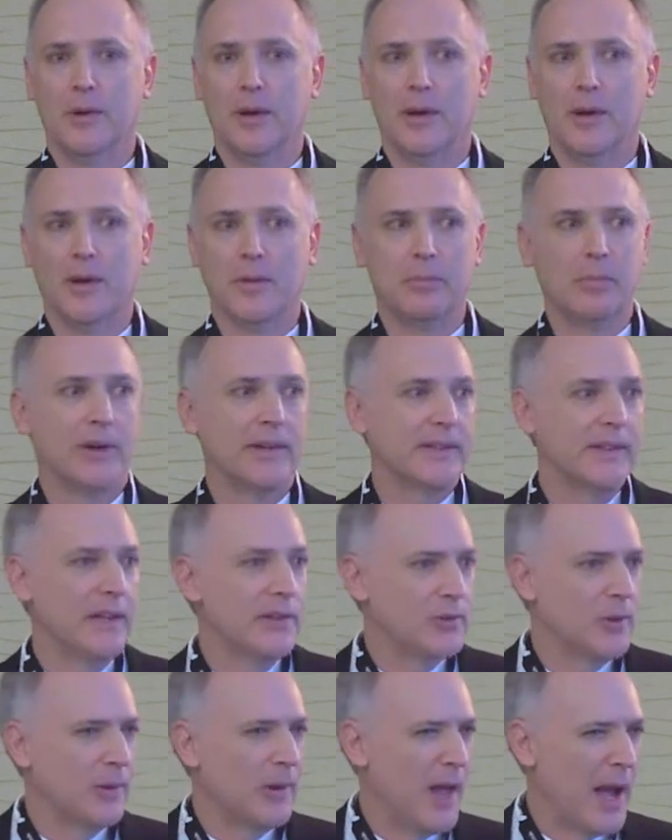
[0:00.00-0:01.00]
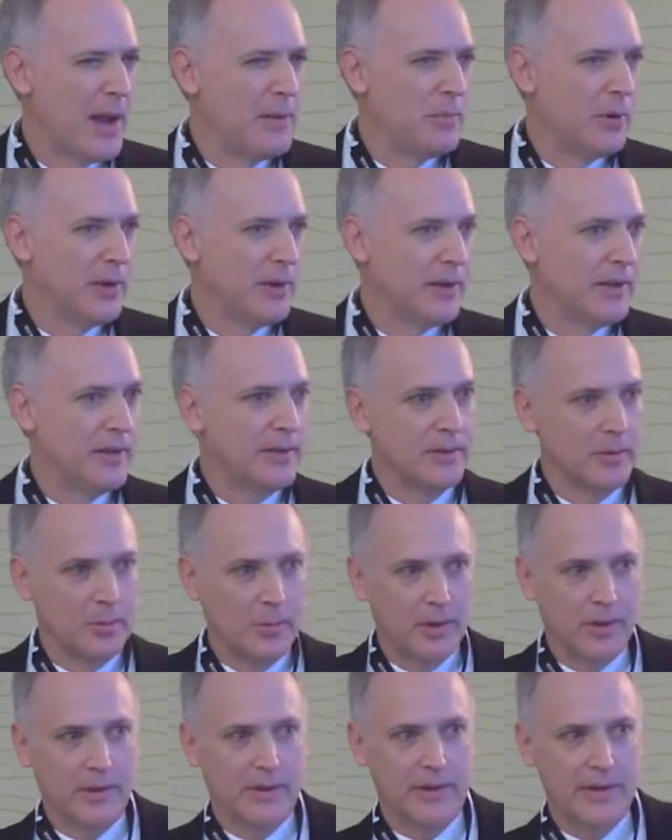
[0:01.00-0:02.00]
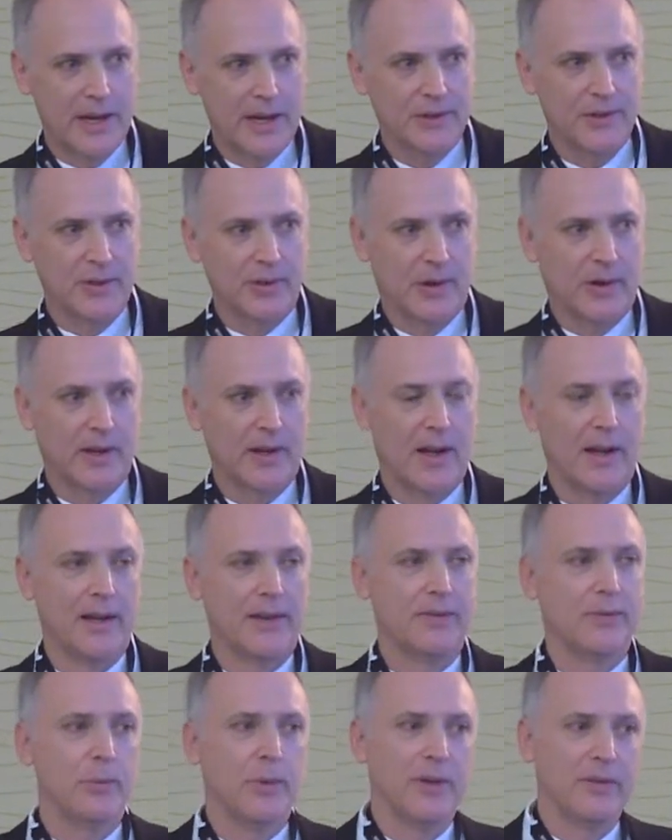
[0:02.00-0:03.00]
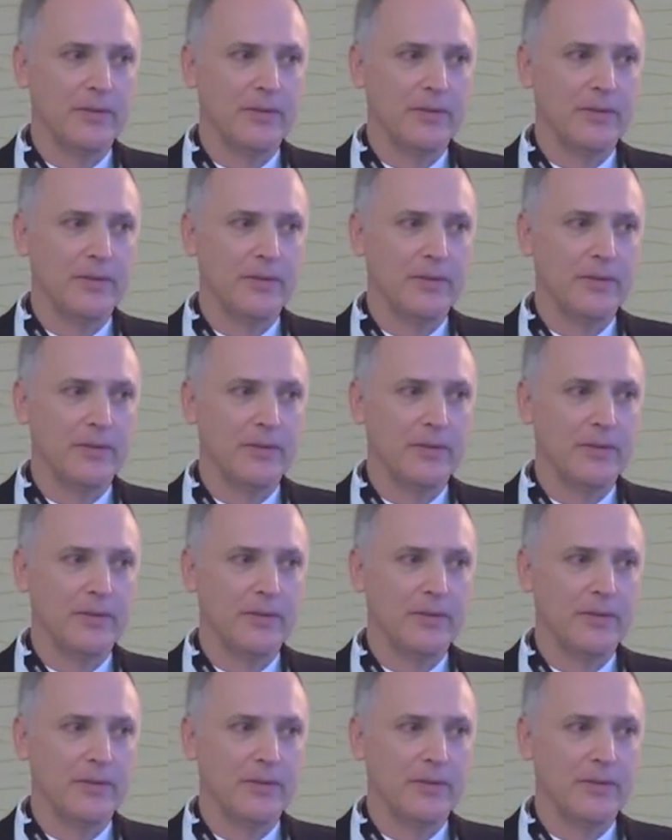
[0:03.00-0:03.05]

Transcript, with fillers: Uh, presidential libraries are part of the National Archives.